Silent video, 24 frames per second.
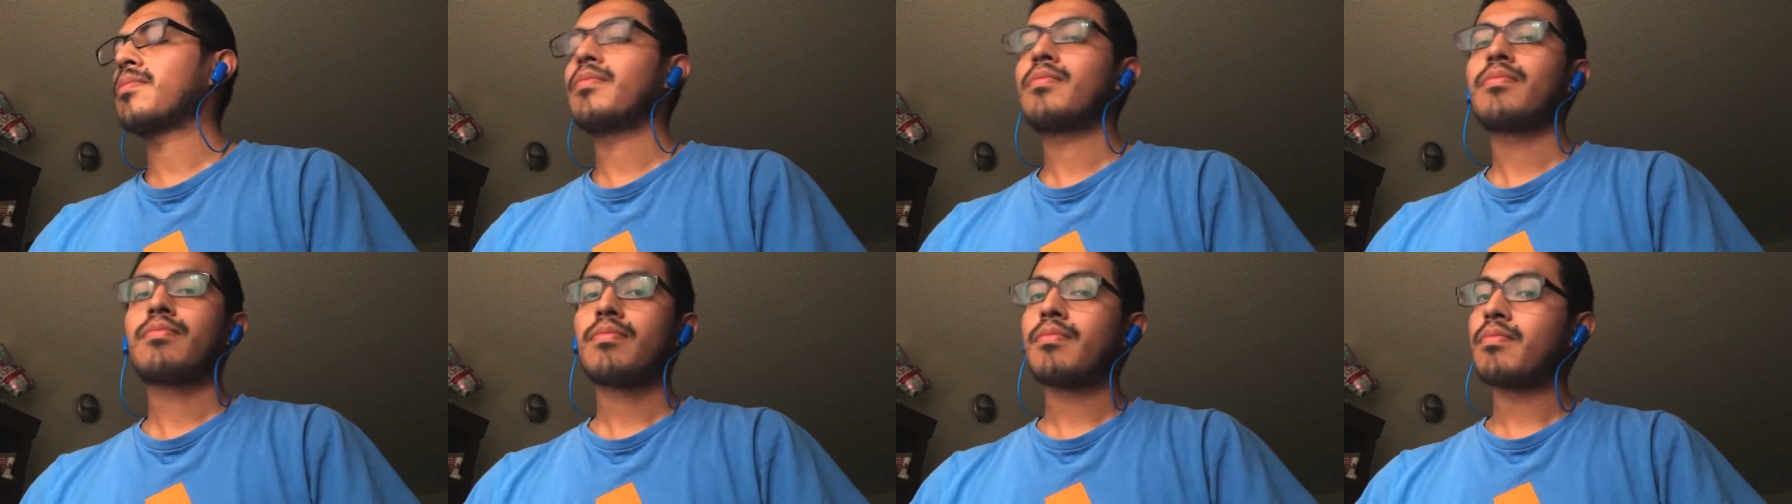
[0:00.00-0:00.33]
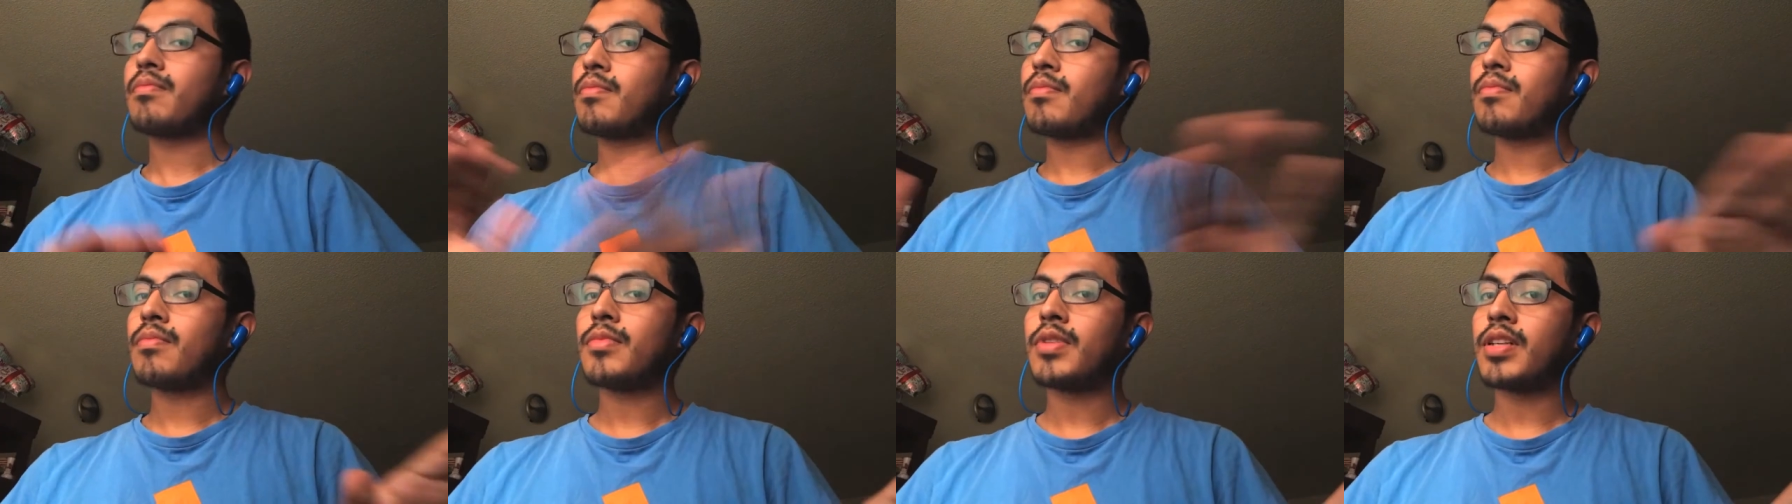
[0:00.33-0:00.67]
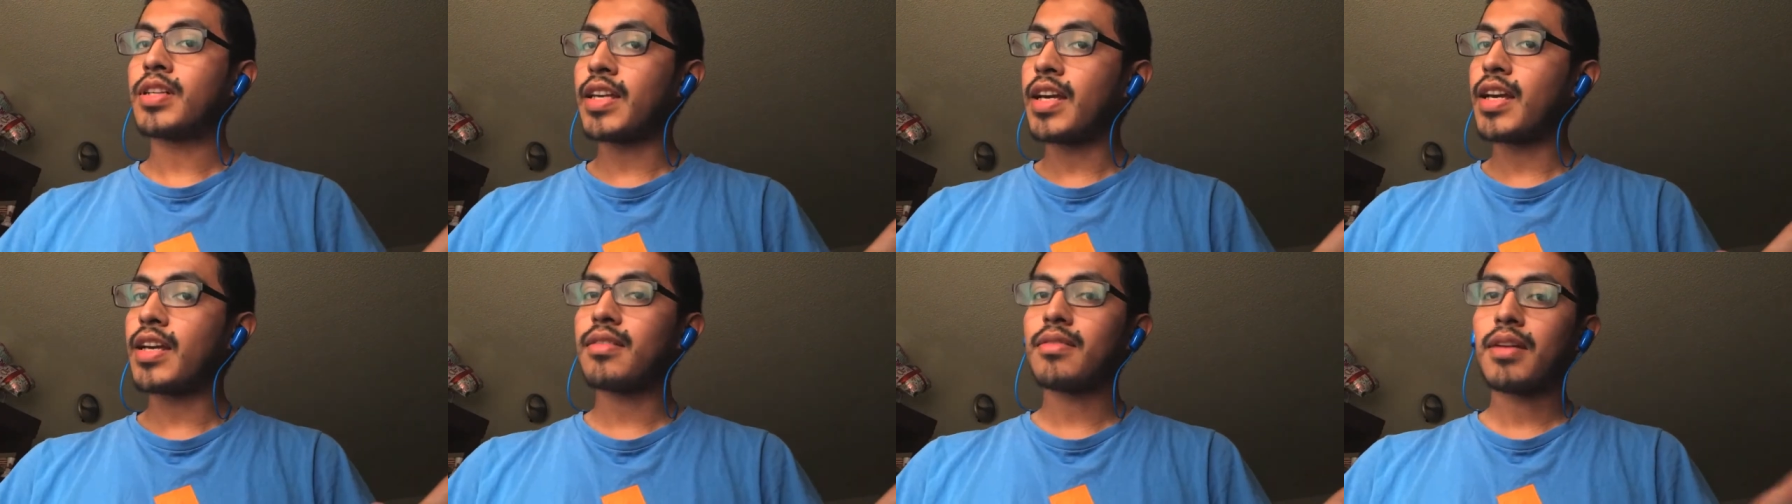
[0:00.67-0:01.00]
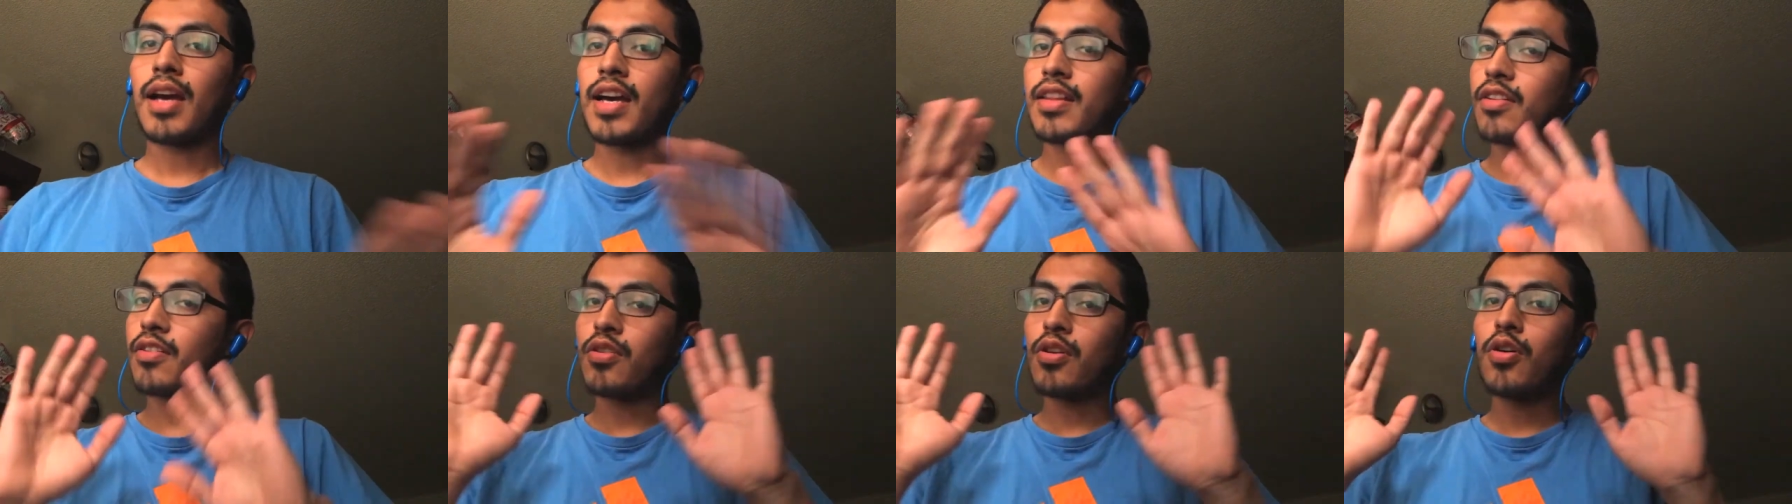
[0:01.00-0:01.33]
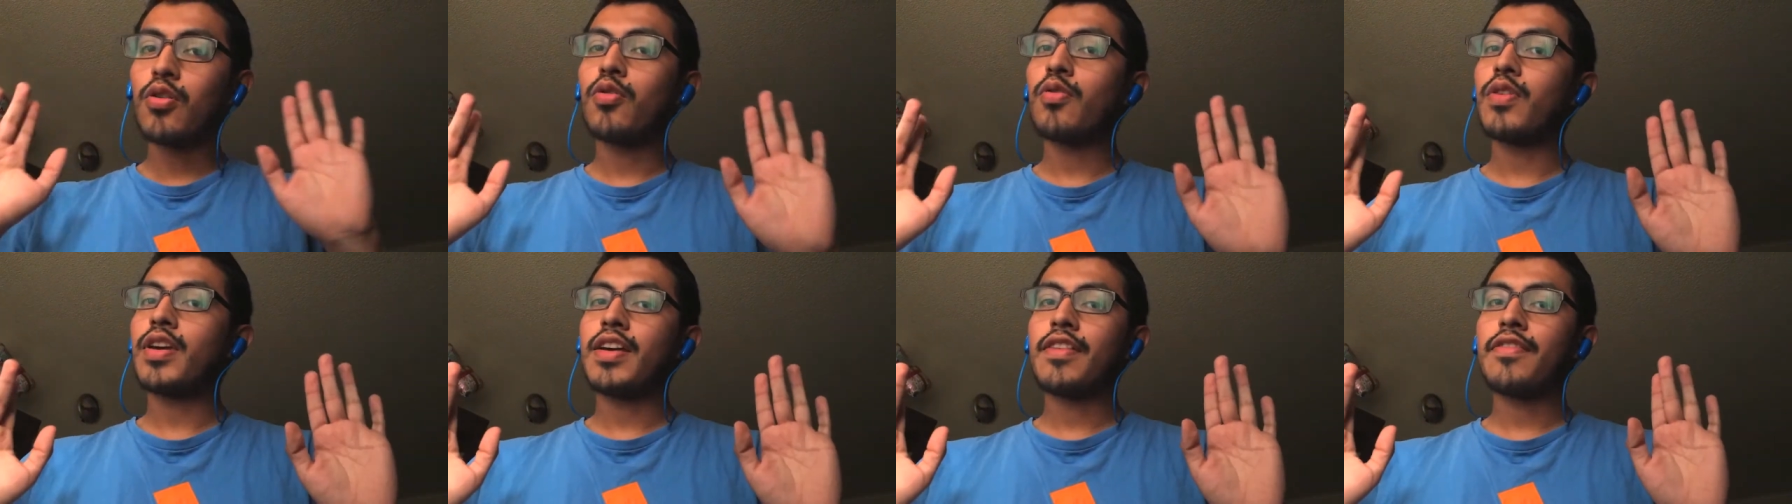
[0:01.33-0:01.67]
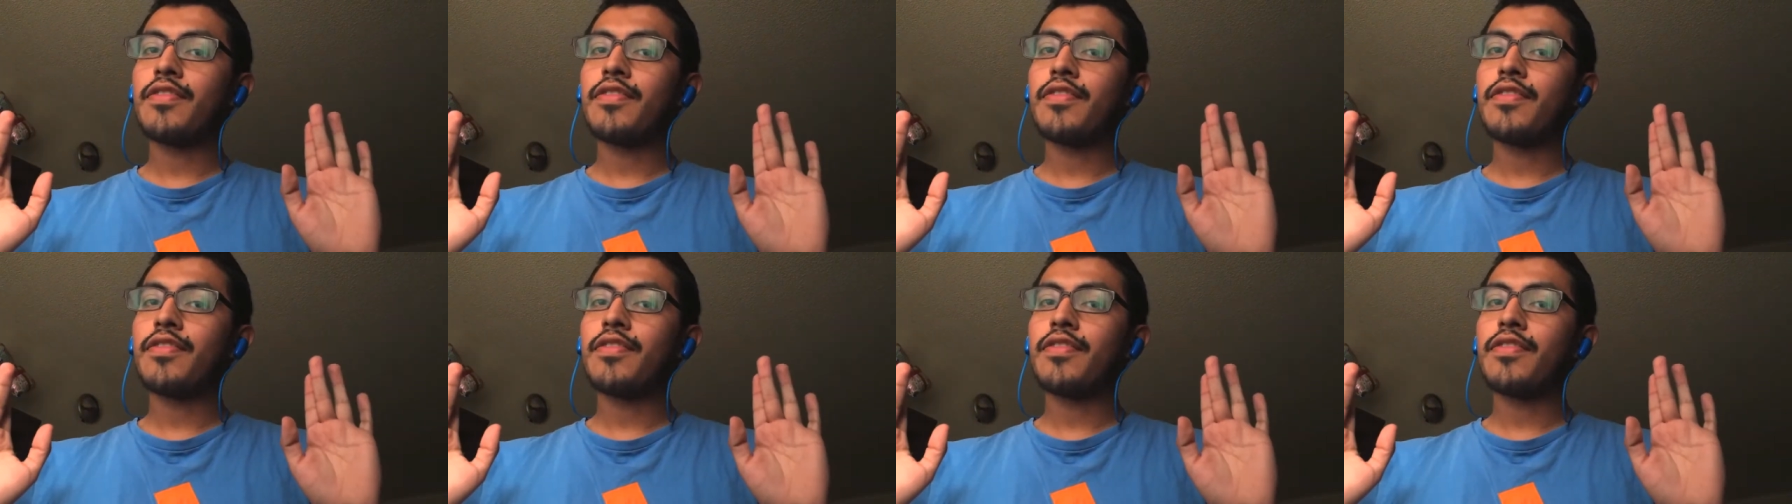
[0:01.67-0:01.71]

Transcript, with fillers: I don't know if anyone